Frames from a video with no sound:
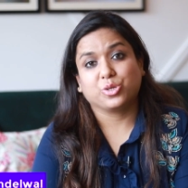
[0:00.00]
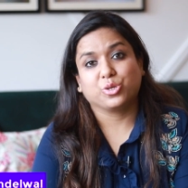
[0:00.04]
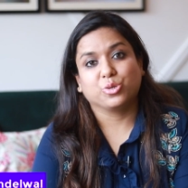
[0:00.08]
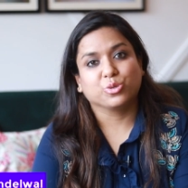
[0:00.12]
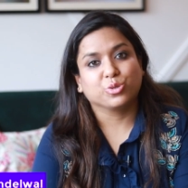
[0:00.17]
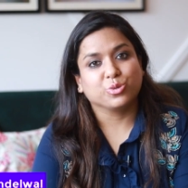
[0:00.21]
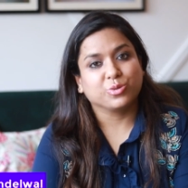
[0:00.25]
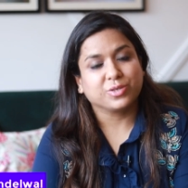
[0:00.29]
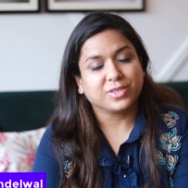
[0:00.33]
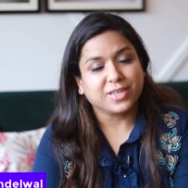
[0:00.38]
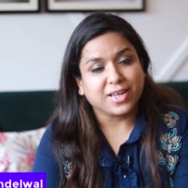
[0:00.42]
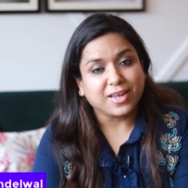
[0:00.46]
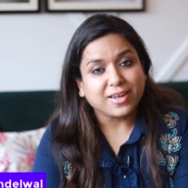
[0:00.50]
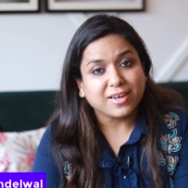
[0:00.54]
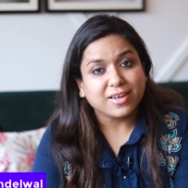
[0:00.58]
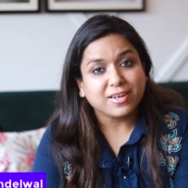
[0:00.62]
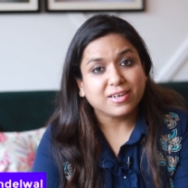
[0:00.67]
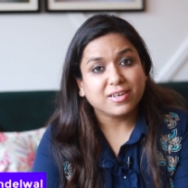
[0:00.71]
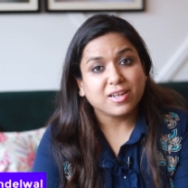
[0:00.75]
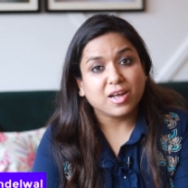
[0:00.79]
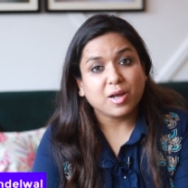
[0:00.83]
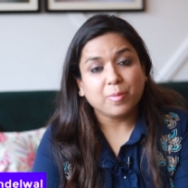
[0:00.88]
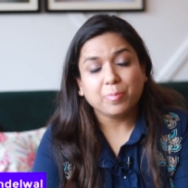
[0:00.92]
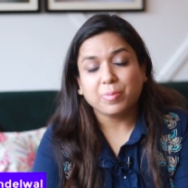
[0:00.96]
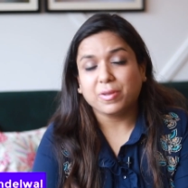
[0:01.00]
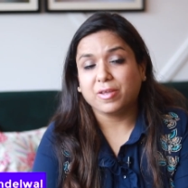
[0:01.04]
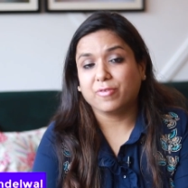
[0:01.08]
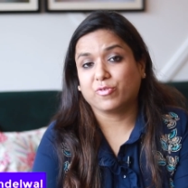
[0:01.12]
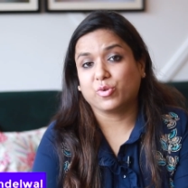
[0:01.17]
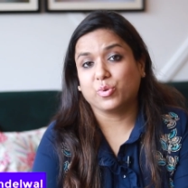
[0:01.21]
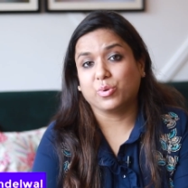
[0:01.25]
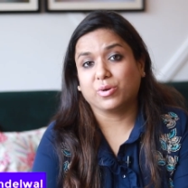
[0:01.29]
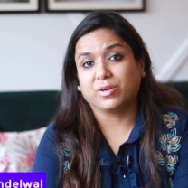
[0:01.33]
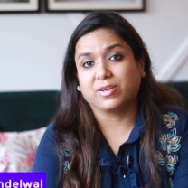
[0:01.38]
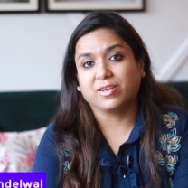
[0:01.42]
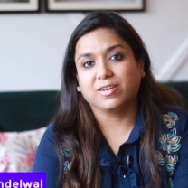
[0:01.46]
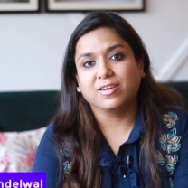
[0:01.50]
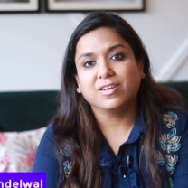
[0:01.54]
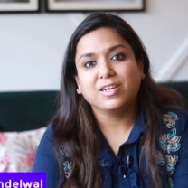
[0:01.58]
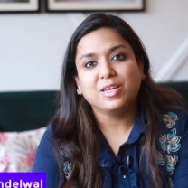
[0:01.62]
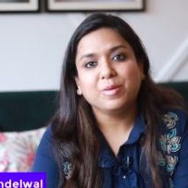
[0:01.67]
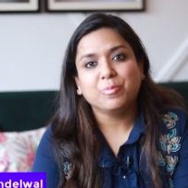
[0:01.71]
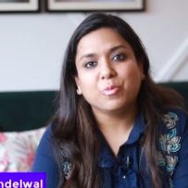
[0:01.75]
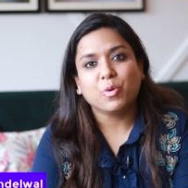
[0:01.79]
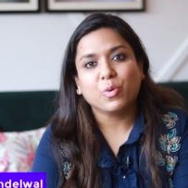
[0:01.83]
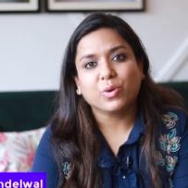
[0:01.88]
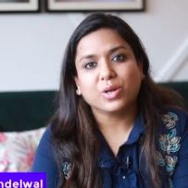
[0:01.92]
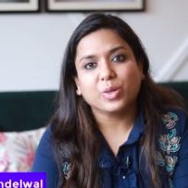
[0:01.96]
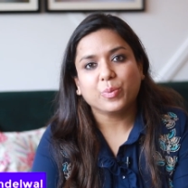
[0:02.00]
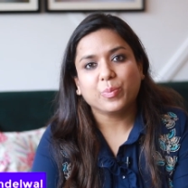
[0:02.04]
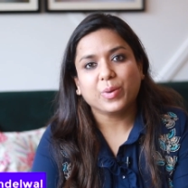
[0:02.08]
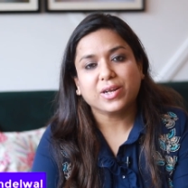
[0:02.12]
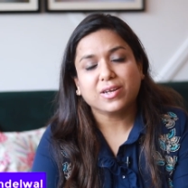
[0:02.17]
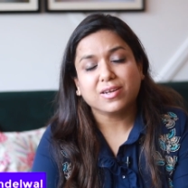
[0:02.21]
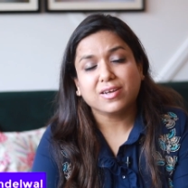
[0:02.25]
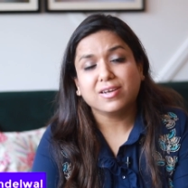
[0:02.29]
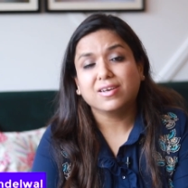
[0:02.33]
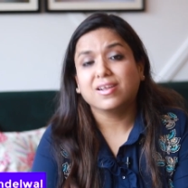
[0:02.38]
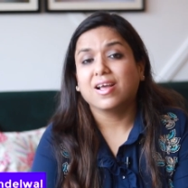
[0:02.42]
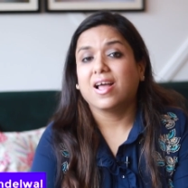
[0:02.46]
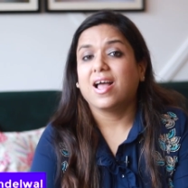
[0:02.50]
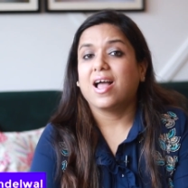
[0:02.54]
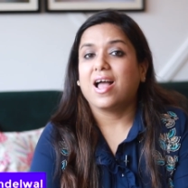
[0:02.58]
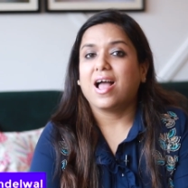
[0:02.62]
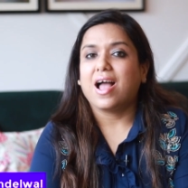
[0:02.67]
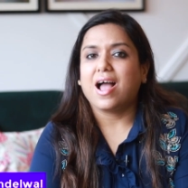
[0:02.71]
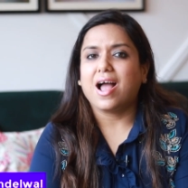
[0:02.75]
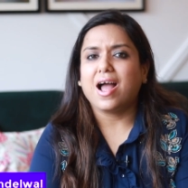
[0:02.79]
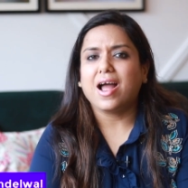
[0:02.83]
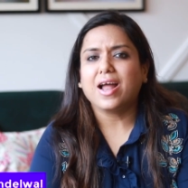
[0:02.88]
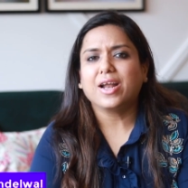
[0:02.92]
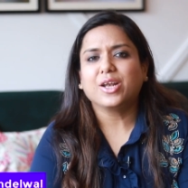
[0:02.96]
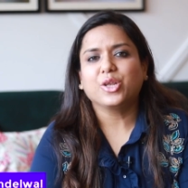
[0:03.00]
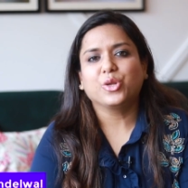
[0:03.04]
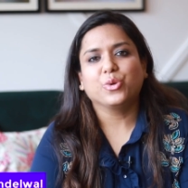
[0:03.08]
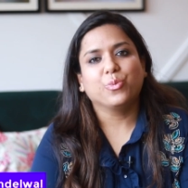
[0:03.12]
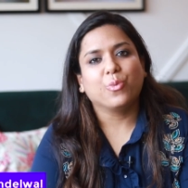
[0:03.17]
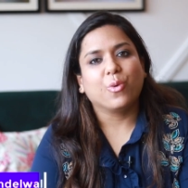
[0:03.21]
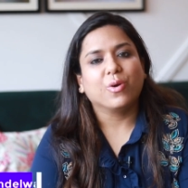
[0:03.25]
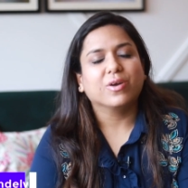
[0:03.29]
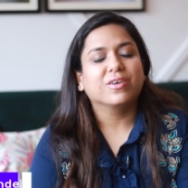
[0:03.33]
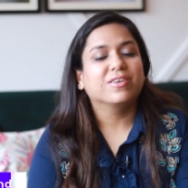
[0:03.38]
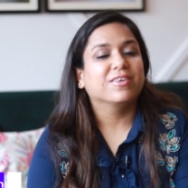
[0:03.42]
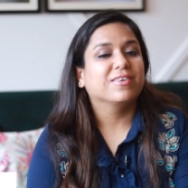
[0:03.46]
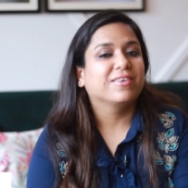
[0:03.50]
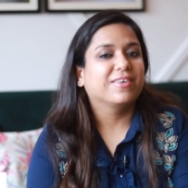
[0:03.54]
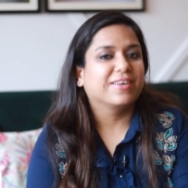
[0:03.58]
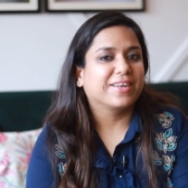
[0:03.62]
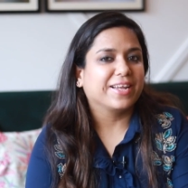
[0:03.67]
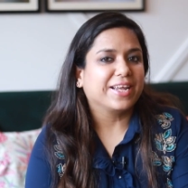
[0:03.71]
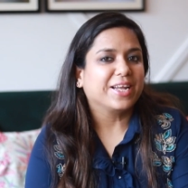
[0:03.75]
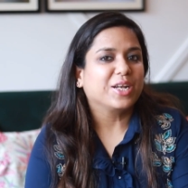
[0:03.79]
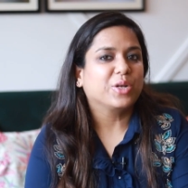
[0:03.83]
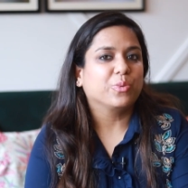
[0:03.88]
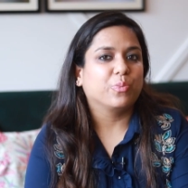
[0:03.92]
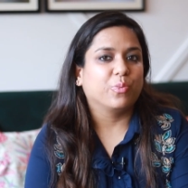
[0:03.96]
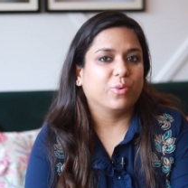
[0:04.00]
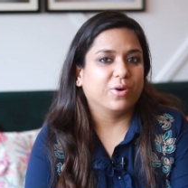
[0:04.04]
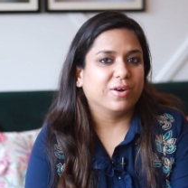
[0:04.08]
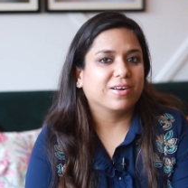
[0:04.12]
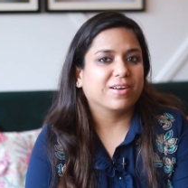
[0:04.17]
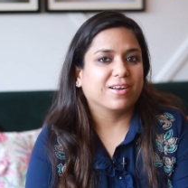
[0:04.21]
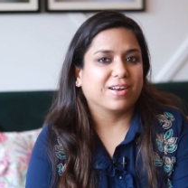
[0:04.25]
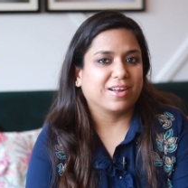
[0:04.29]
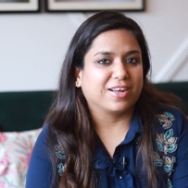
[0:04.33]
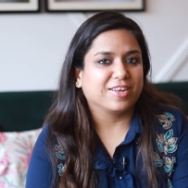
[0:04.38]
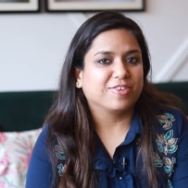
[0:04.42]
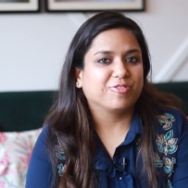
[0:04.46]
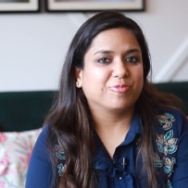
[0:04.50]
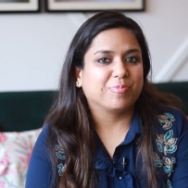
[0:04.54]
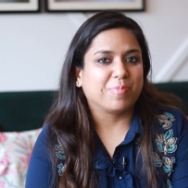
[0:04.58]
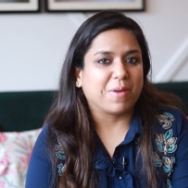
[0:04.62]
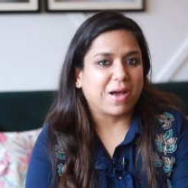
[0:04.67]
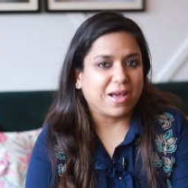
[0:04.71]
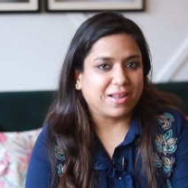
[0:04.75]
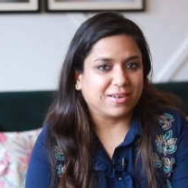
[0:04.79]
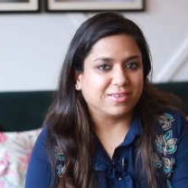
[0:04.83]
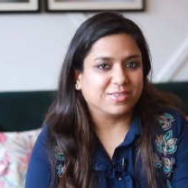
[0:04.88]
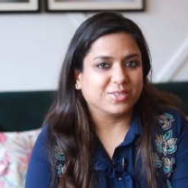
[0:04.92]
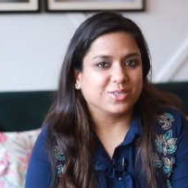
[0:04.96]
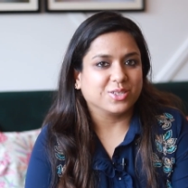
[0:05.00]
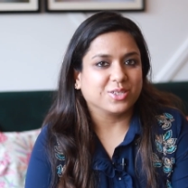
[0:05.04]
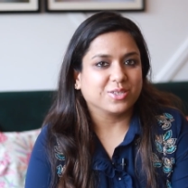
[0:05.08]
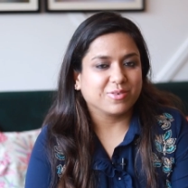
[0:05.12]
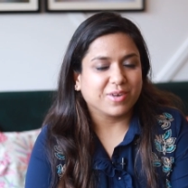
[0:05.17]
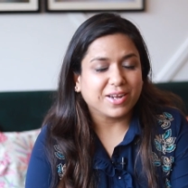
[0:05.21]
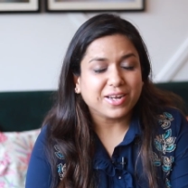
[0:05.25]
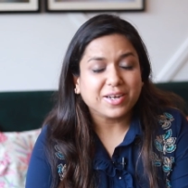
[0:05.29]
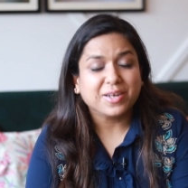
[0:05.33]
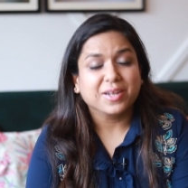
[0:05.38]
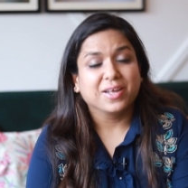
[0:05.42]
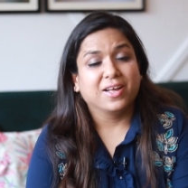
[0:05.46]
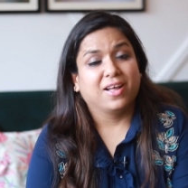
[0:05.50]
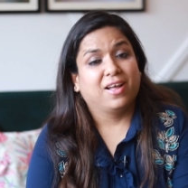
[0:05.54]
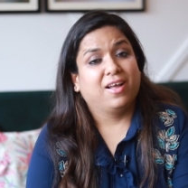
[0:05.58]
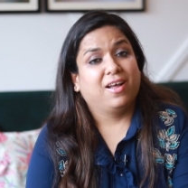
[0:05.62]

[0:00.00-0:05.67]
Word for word: You should take it up if you're really motivated and you want a great work-life balance, right?